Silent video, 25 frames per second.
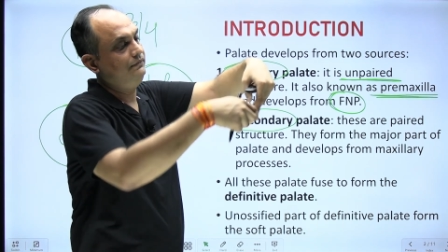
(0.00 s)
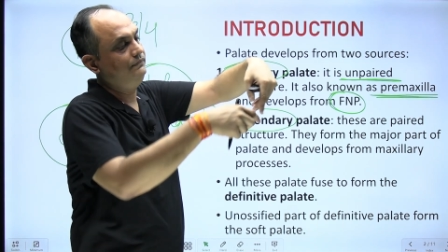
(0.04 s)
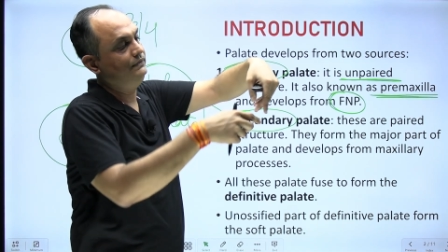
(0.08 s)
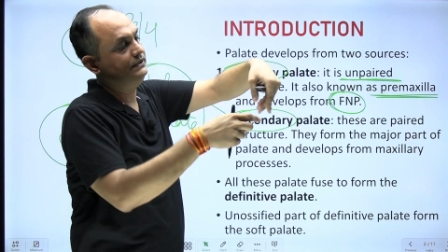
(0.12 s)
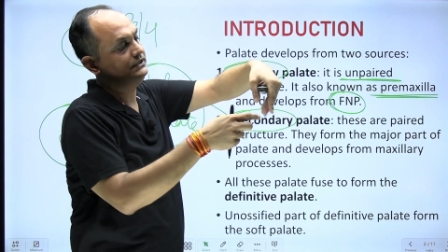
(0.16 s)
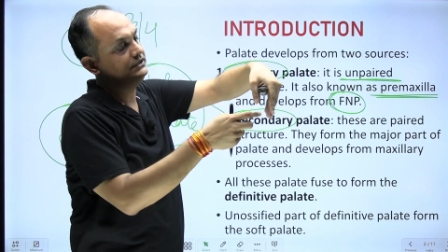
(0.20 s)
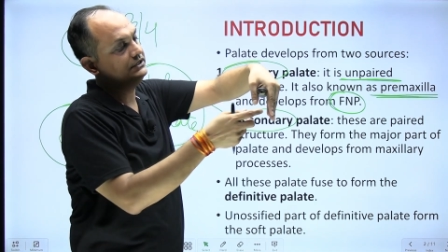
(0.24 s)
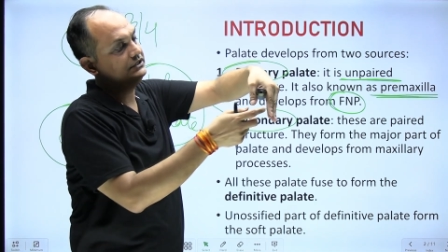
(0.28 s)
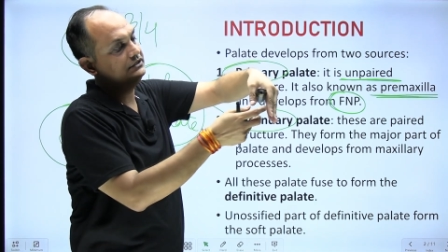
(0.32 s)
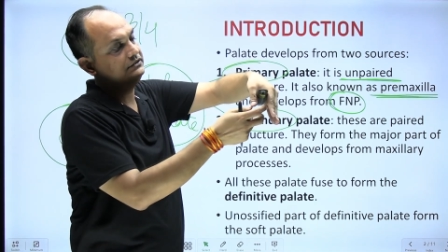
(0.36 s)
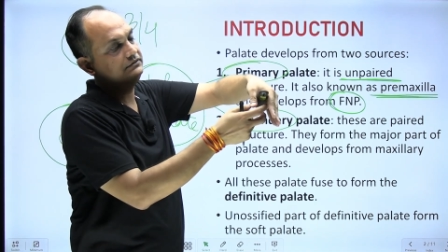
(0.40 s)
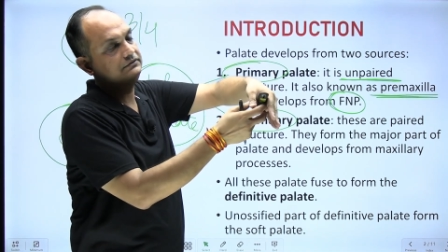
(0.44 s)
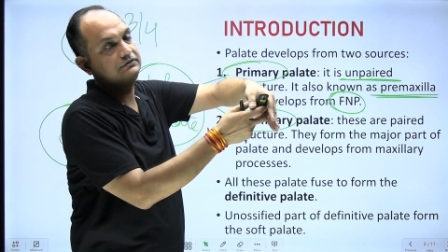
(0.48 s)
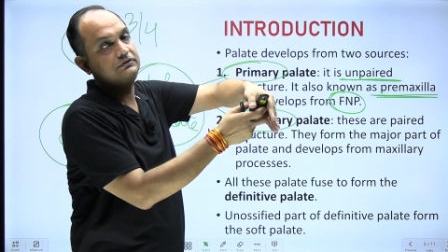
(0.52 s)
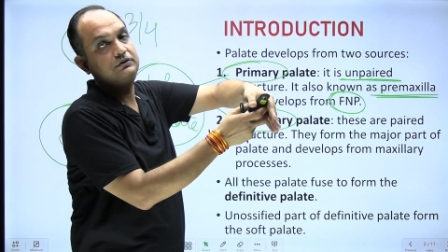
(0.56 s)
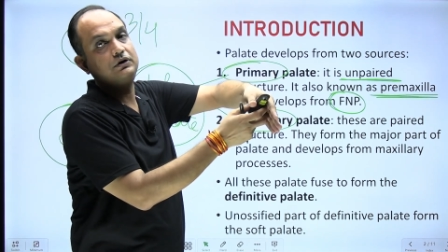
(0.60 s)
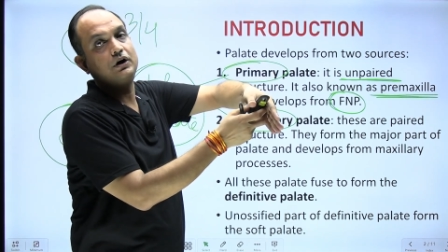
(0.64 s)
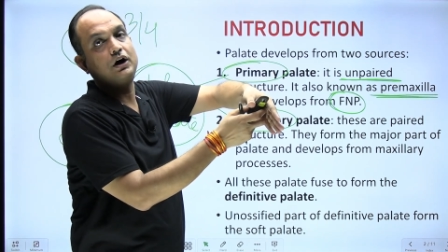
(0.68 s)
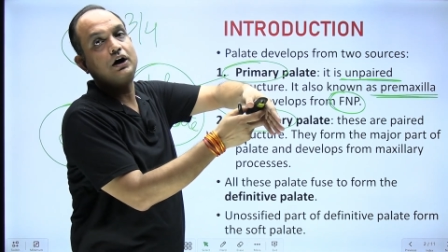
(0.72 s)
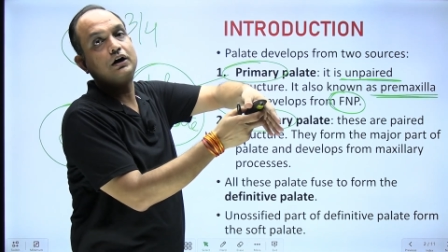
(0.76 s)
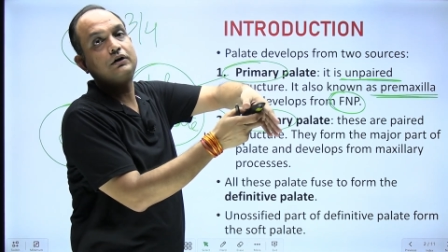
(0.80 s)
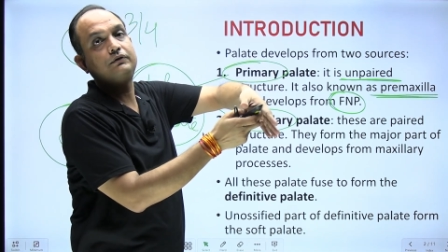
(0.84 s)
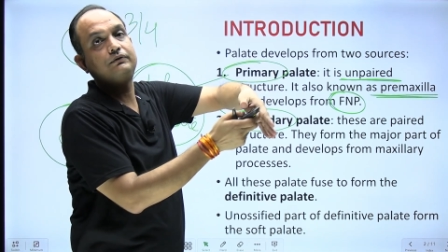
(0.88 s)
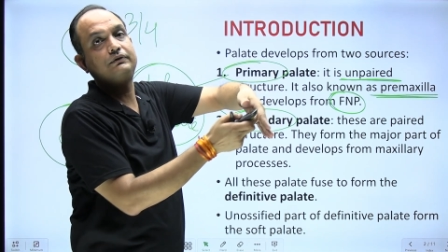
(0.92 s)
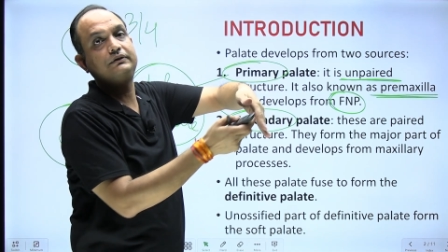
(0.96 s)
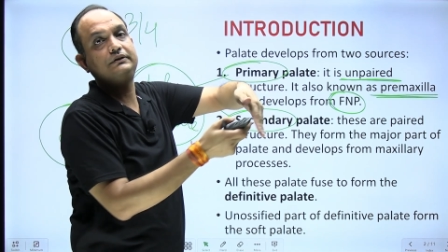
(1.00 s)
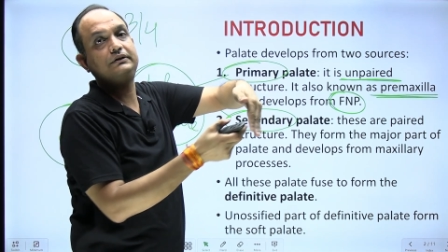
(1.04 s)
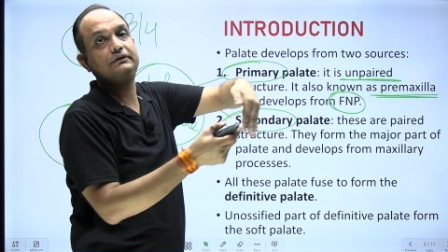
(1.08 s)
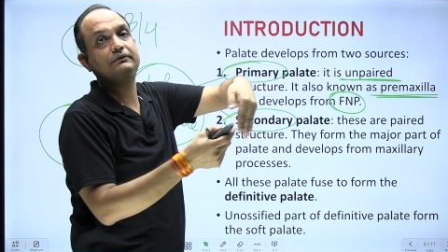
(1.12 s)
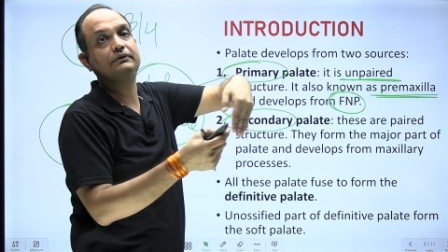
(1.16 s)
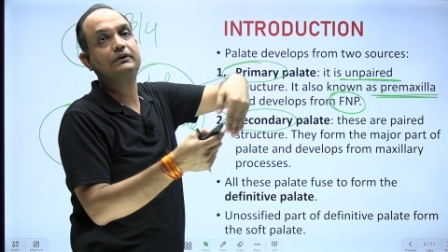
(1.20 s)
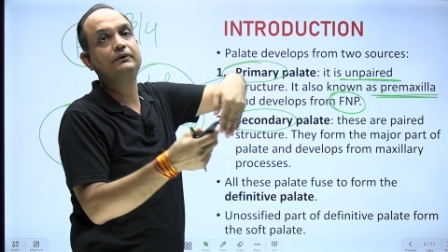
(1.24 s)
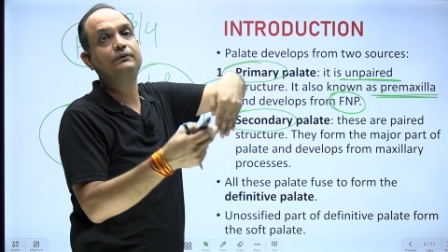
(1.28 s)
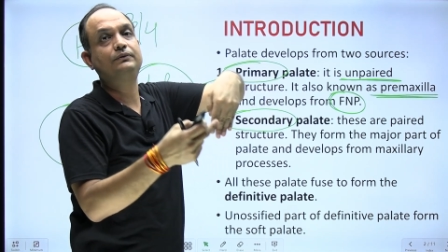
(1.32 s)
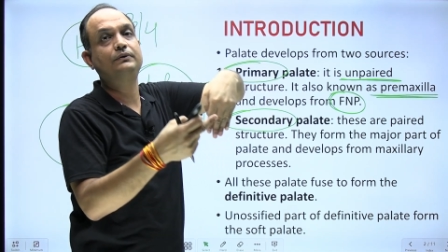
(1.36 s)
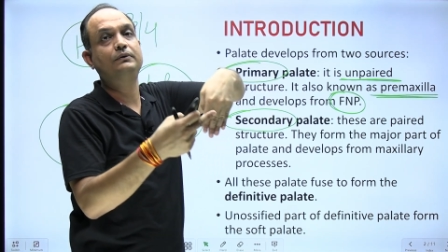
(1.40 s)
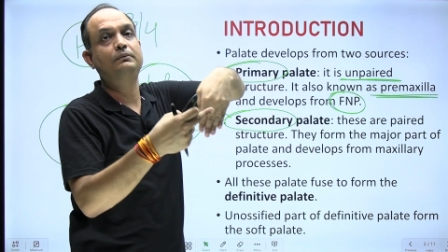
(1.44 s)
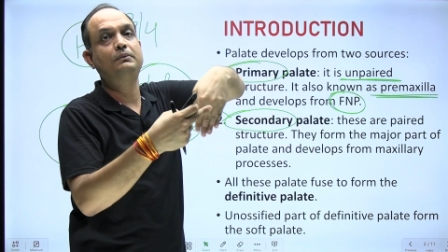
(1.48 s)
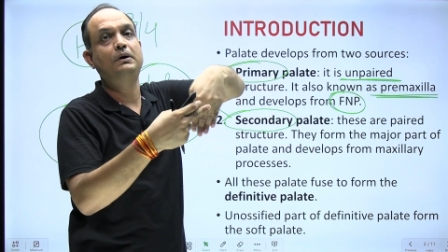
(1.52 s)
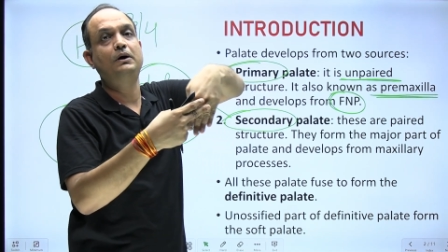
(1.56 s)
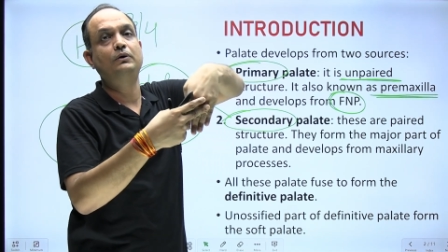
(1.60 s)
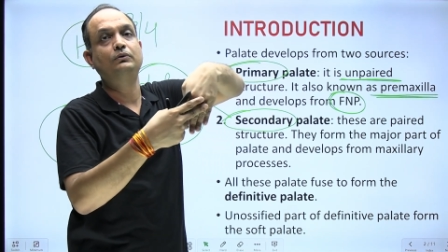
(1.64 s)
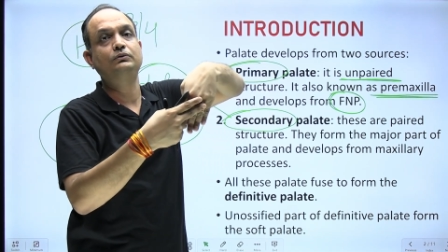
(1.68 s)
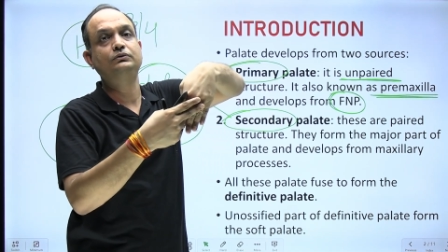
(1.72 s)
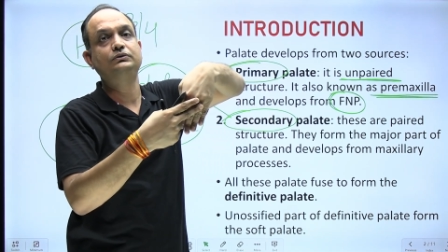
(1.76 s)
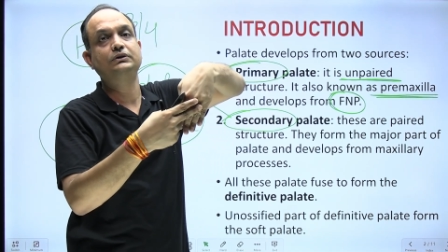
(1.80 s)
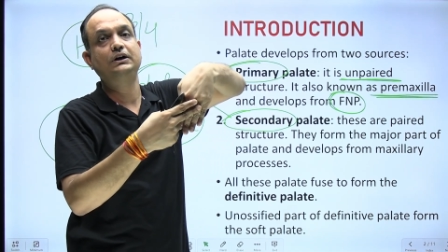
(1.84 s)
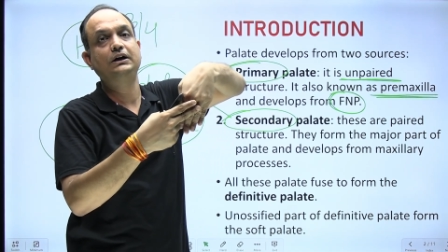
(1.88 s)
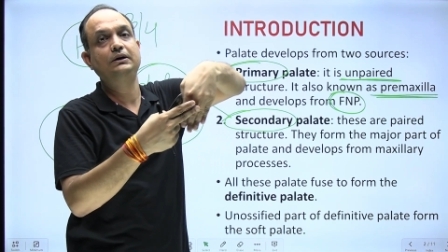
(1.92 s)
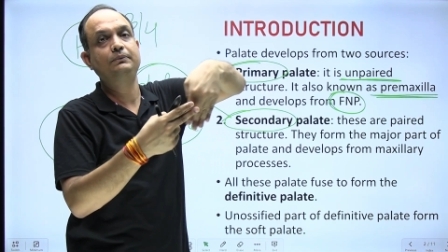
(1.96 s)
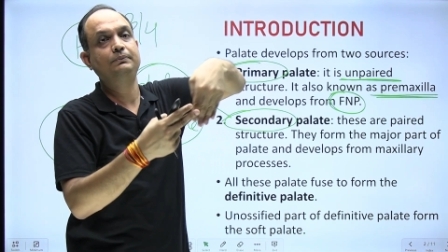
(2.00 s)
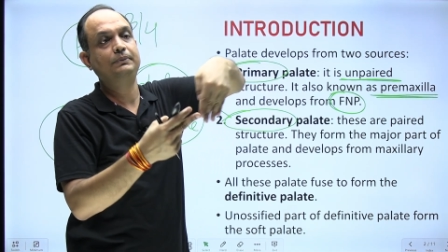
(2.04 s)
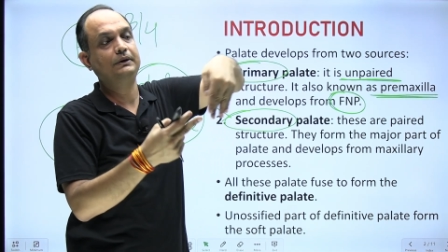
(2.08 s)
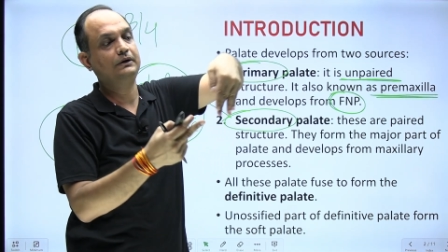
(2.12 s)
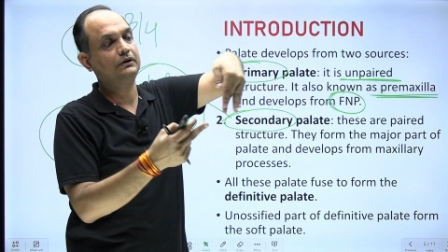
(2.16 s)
which is not visible from outside,